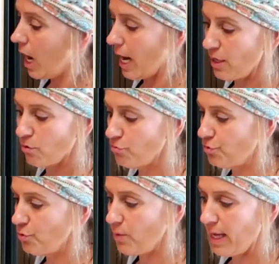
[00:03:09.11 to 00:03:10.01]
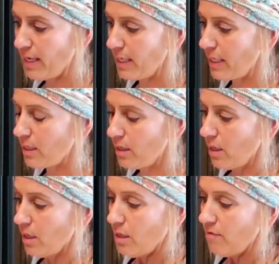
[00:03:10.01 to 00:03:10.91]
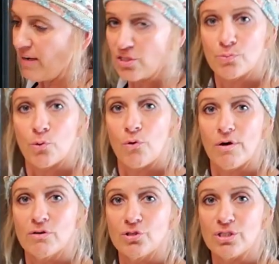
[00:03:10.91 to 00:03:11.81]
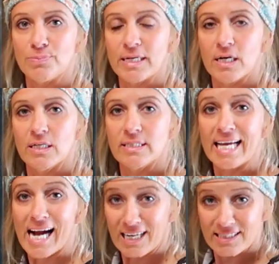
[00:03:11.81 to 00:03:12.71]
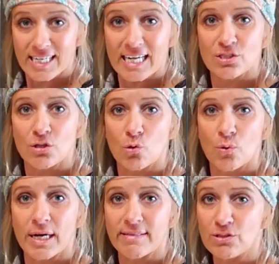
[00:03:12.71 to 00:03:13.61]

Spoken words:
I don't do any vegetable oils just because they oxidize so quick.